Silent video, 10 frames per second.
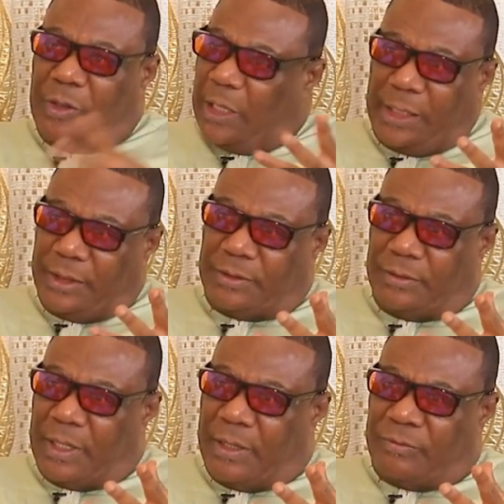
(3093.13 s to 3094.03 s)
Or knowledge.
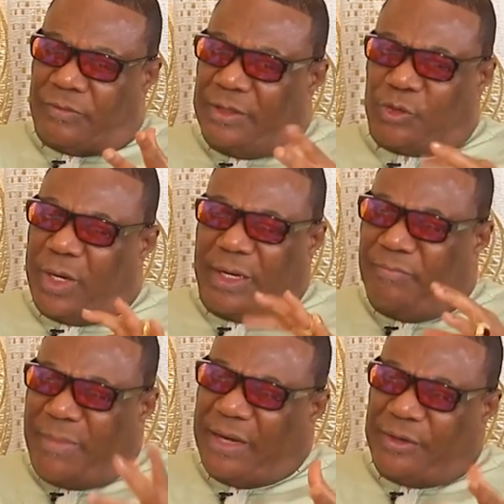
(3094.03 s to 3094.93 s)
Mm-hmm. Things
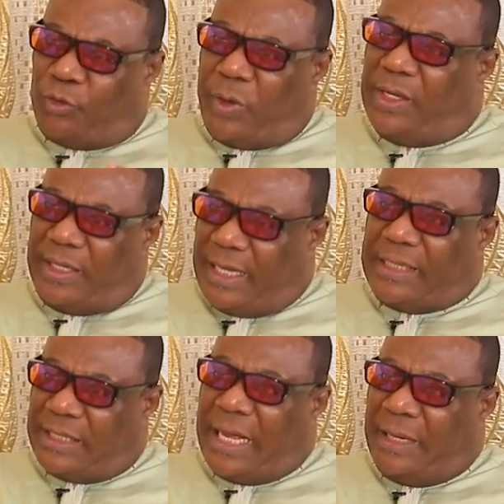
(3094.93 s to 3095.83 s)
weren't managed well at
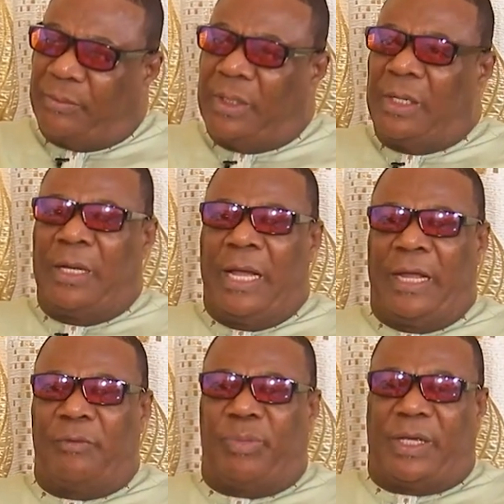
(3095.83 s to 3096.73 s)
that time.
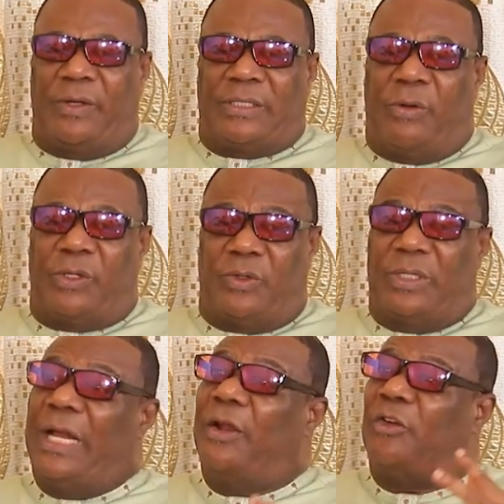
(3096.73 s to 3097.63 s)
And because I was
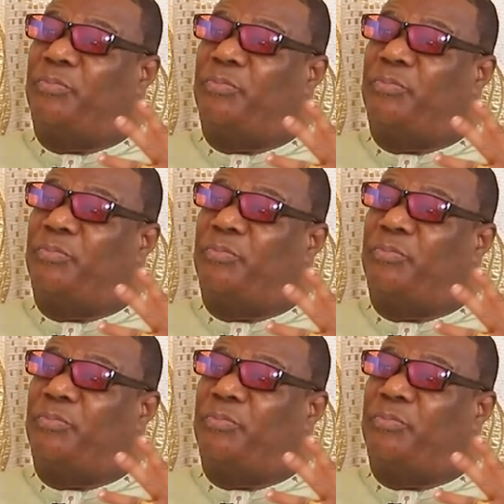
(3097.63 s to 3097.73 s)
under a lot